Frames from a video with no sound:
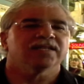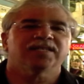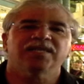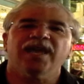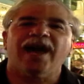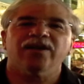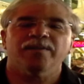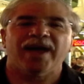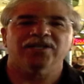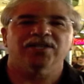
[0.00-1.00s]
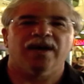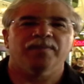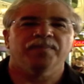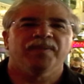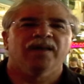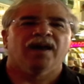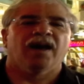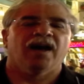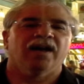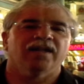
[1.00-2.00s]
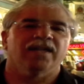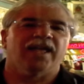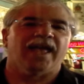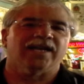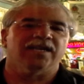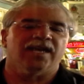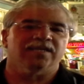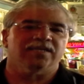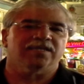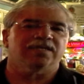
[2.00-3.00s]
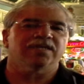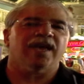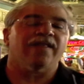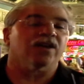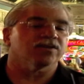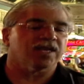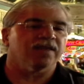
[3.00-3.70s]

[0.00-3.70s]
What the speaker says: See how you match up and see how that goes.